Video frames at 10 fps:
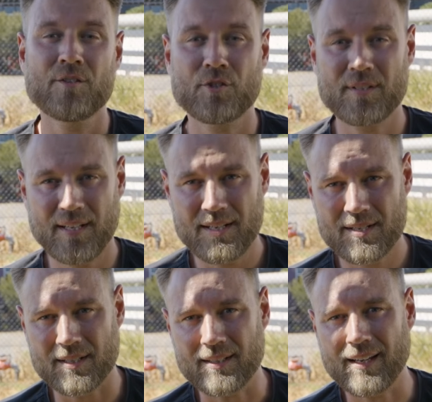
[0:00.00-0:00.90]
To
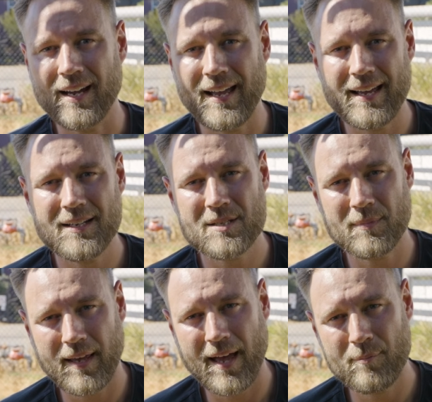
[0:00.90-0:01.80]
test it, I added some
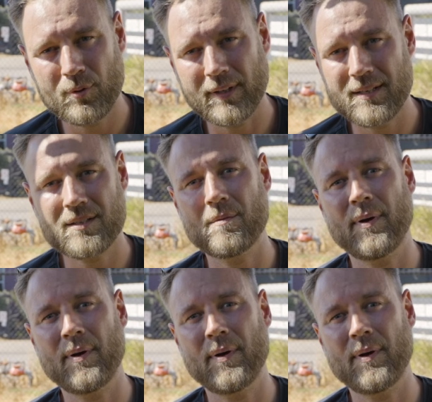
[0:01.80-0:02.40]
cable lengths to the